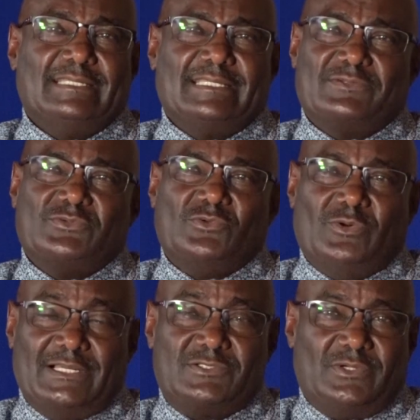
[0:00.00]
that would
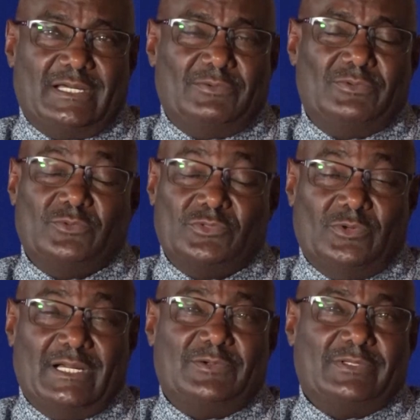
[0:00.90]

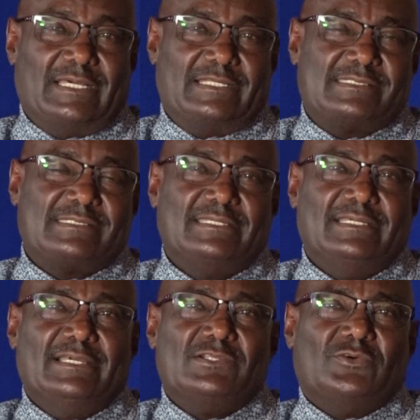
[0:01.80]
work with us
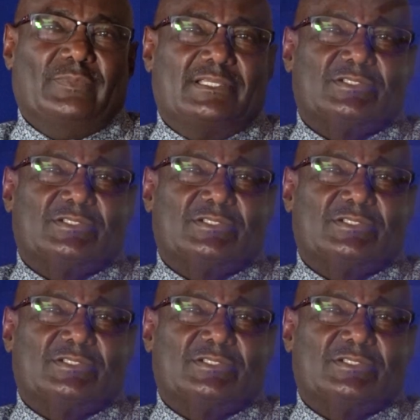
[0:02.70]
to make